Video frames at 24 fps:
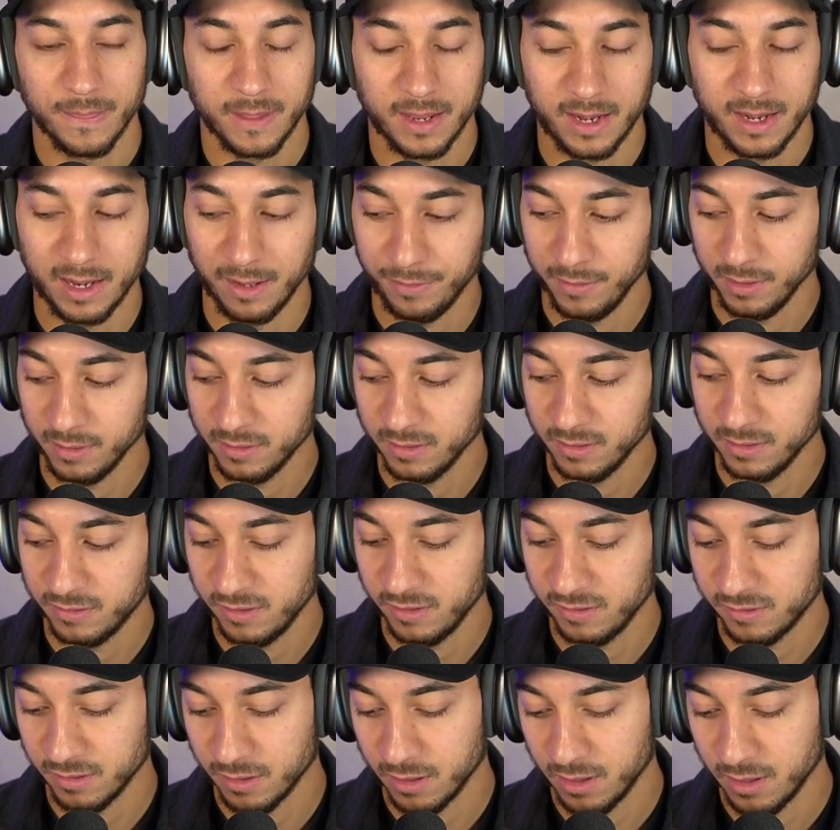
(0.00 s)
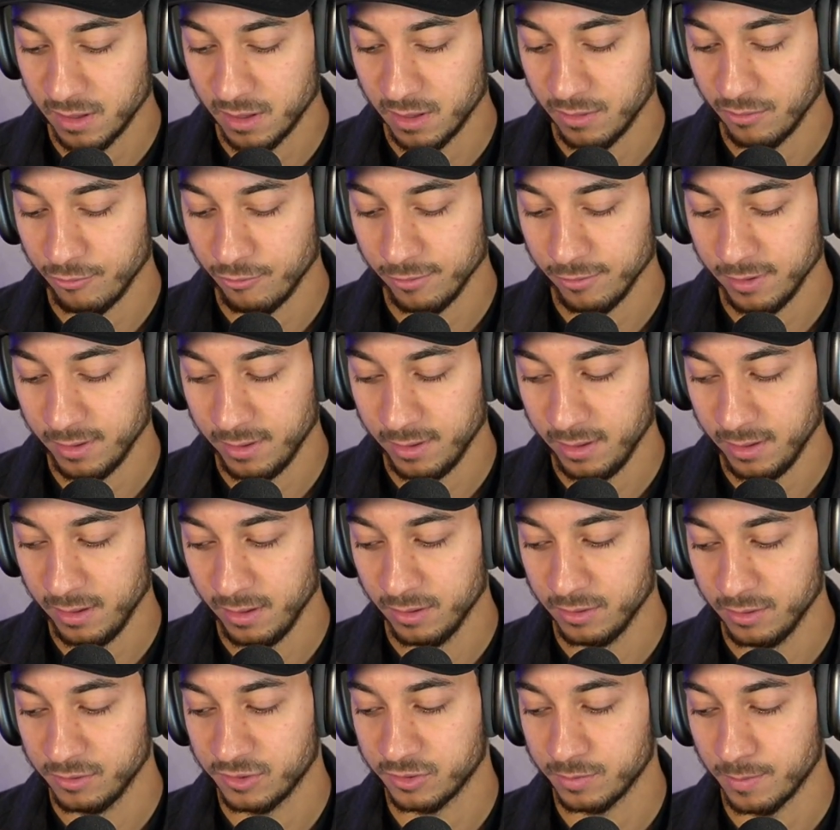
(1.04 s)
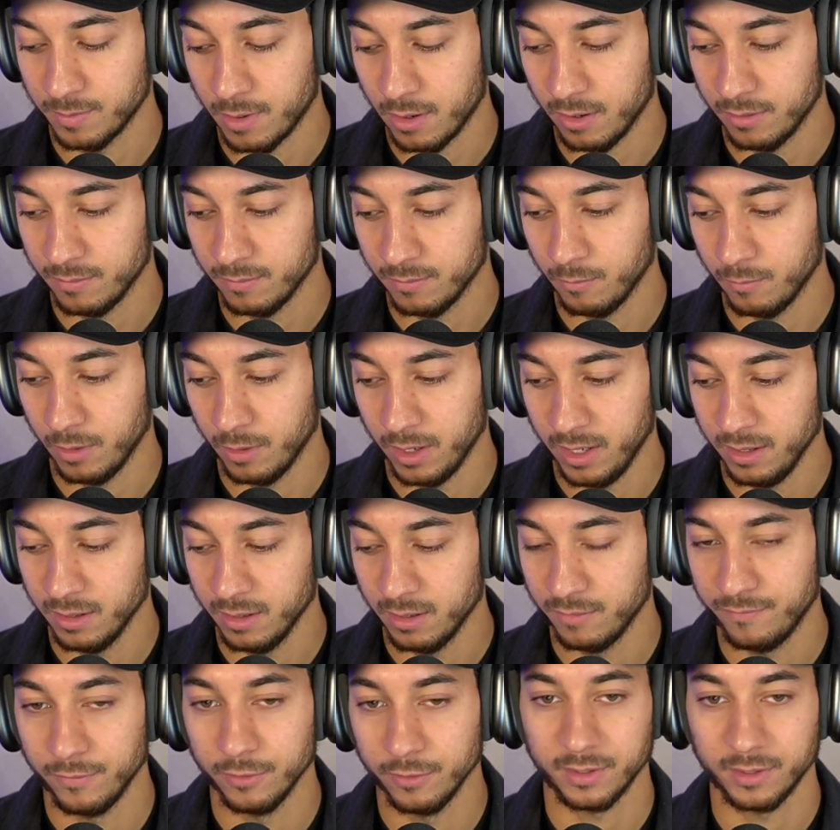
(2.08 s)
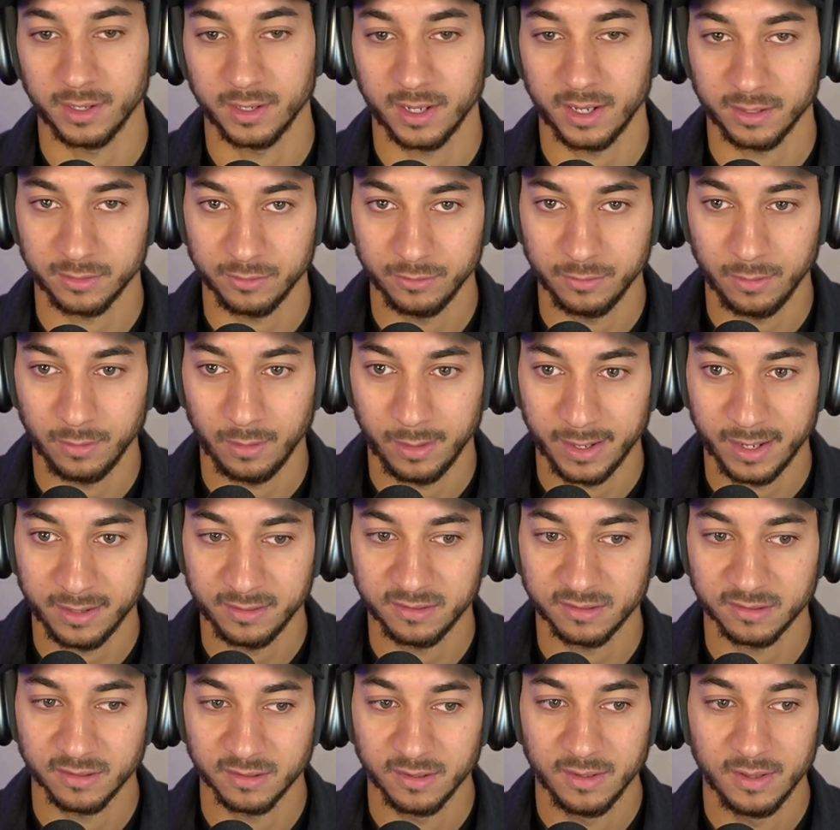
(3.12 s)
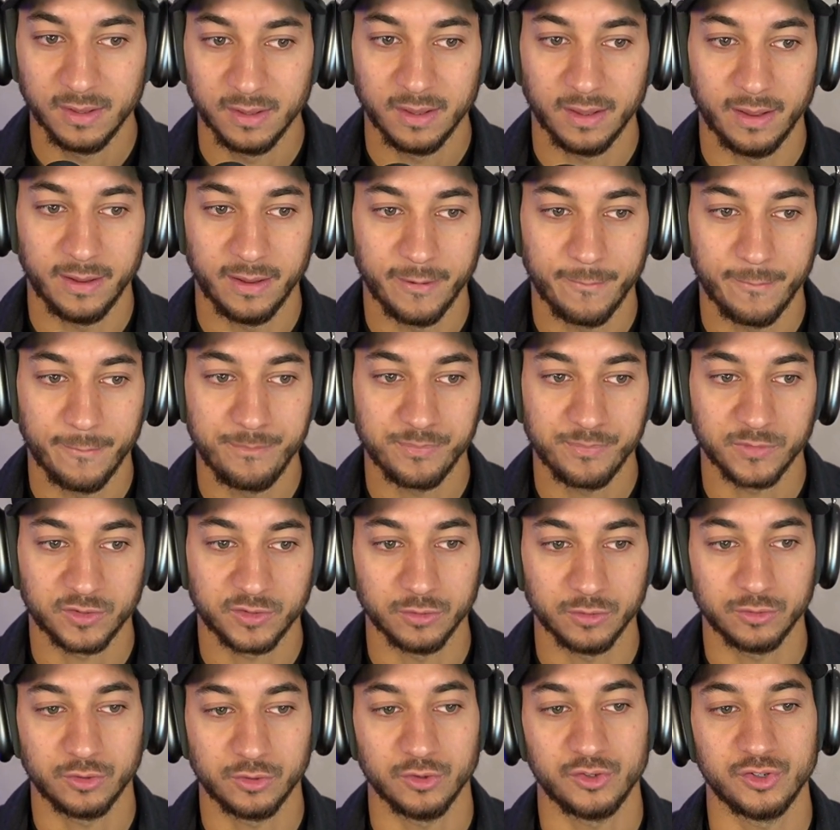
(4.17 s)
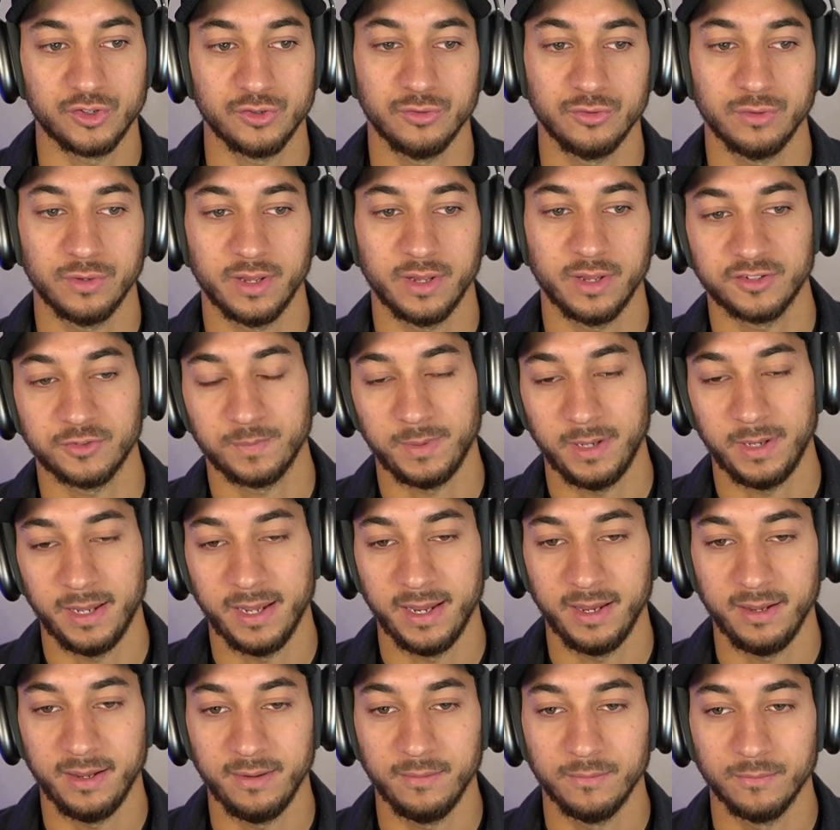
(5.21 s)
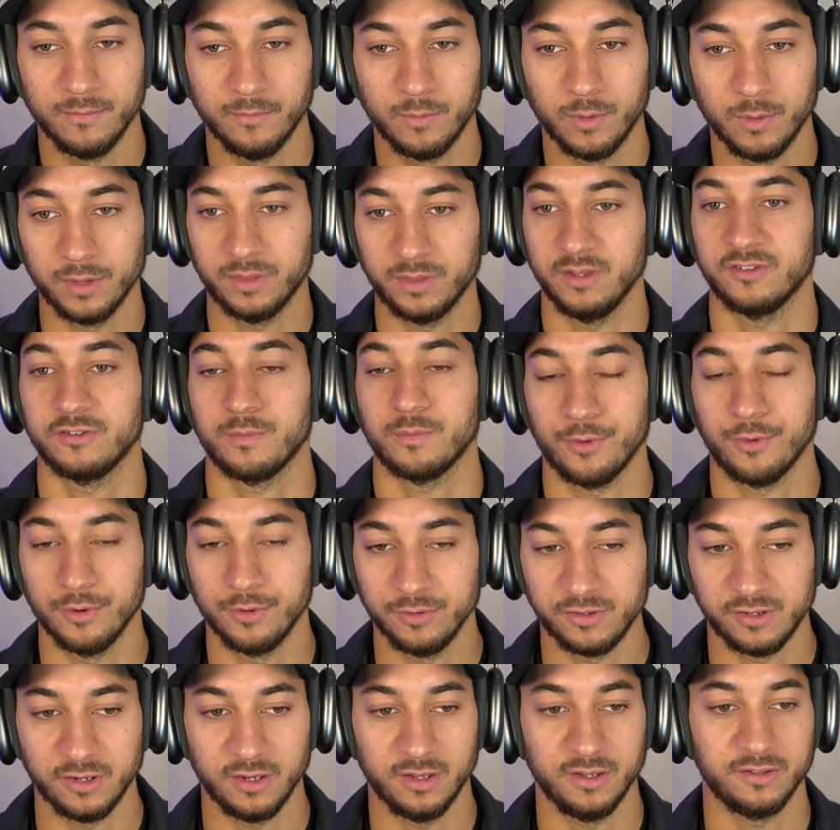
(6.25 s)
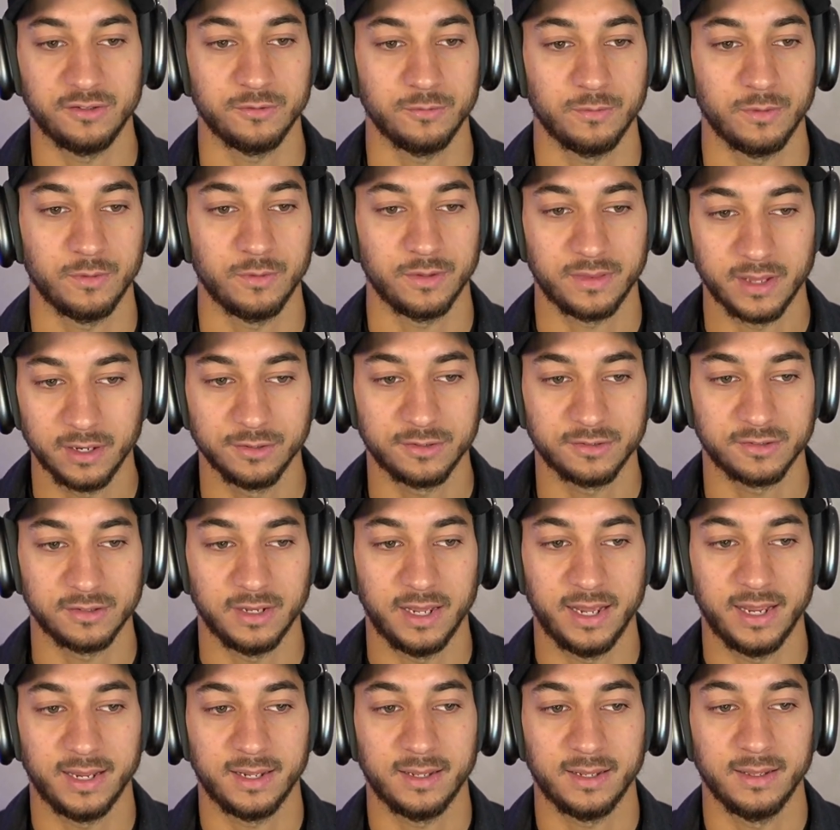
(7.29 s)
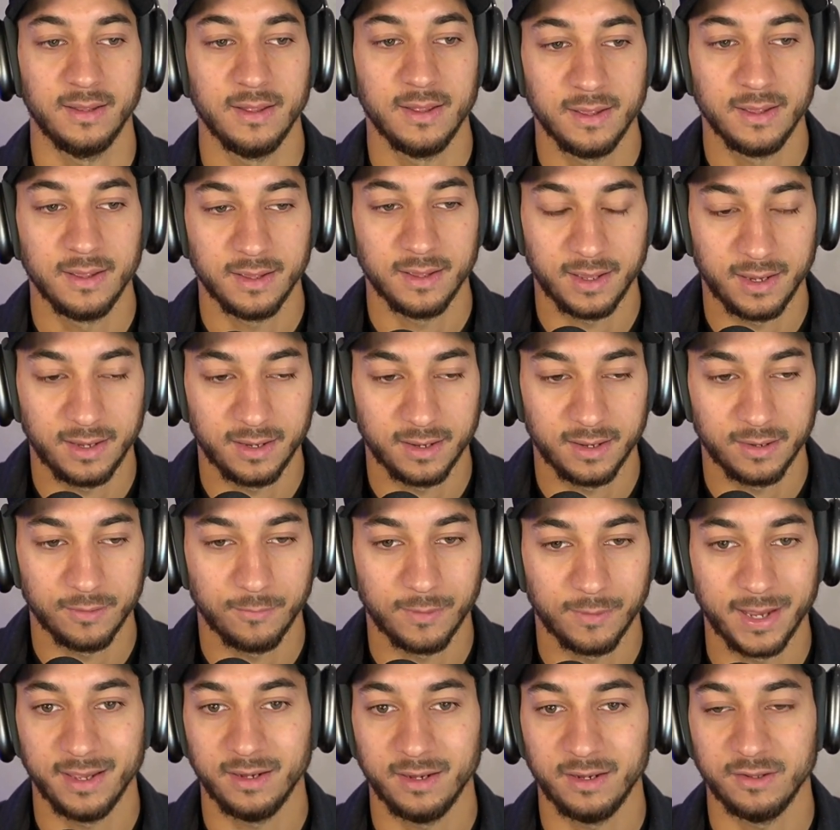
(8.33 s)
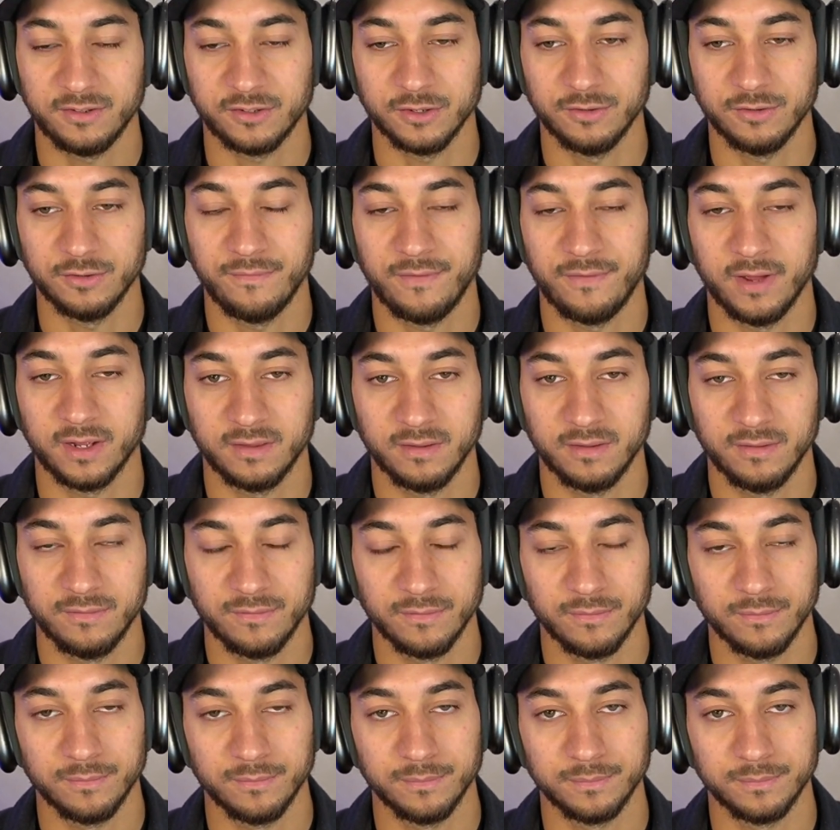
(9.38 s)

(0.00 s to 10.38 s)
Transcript: And I think this is a really smart way of looking at Google Ads. Yeah. So could you explain what this approach is, what that looks like, and why it is so effective?